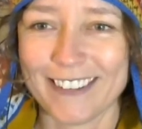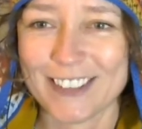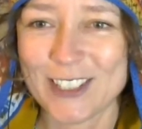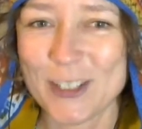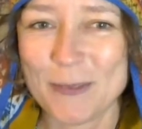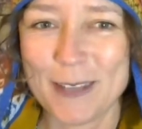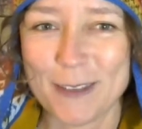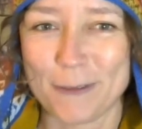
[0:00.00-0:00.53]

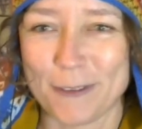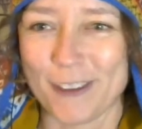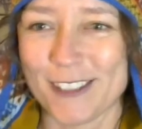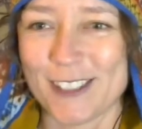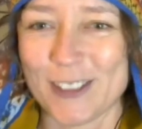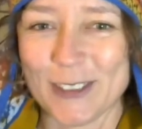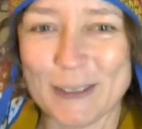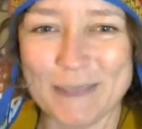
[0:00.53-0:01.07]
She'd be the
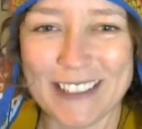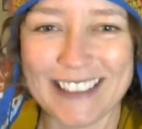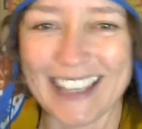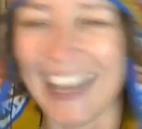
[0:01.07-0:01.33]
first to admit